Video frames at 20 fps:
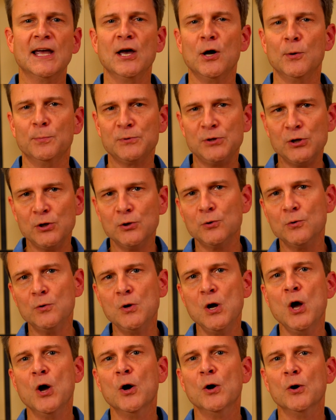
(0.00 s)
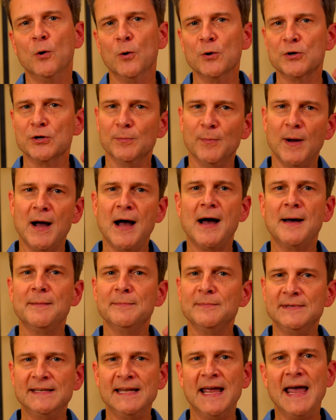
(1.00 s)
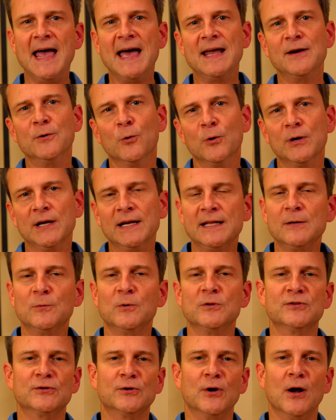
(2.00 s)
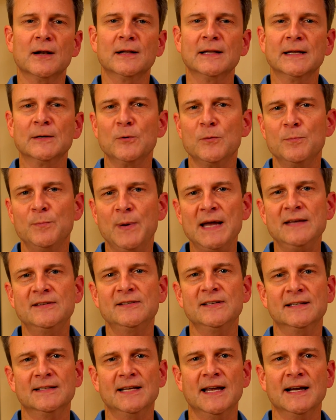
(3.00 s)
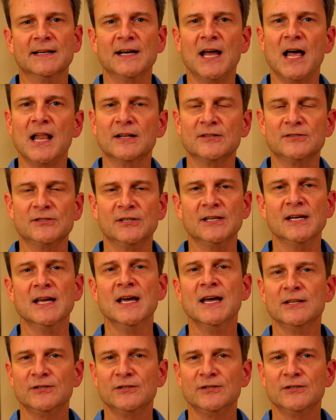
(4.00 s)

help you or your mom, dad, or anyone struggling with basic technology.